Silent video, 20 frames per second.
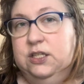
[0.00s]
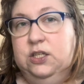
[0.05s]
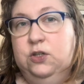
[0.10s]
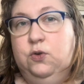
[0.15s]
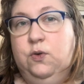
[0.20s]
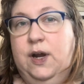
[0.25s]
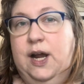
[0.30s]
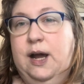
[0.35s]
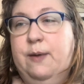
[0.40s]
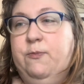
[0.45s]
to
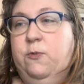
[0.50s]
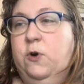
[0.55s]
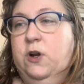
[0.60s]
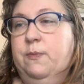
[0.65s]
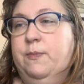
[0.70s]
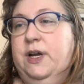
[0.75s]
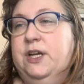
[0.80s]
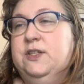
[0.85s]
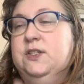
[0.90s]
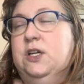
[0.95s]
grab one
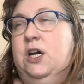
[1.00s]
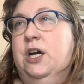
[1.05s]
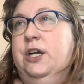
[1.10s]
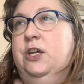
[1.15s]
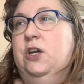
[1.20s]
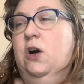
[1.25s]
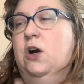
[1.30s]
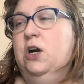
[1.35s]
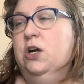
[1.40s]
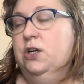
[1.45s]
of my sock
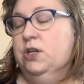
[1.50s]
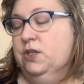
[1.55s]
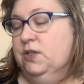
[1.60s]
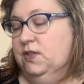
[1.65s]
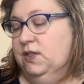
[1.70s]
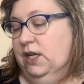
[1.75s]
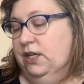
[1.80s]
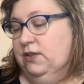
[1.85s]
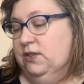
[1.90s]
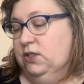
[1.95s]

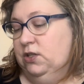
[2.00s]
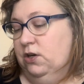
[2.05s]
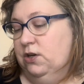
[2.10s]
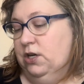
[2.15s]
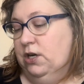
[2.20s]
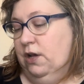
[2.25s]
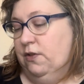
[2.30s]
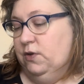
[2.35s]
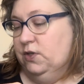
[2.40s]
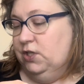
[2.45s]
yarns and start
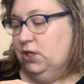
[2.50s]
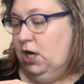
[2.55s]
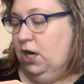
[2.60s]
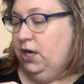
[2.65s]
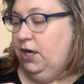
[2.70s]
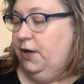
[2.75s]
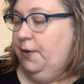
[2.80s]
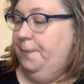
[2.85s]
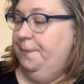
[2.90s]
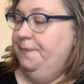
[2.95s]
another sock.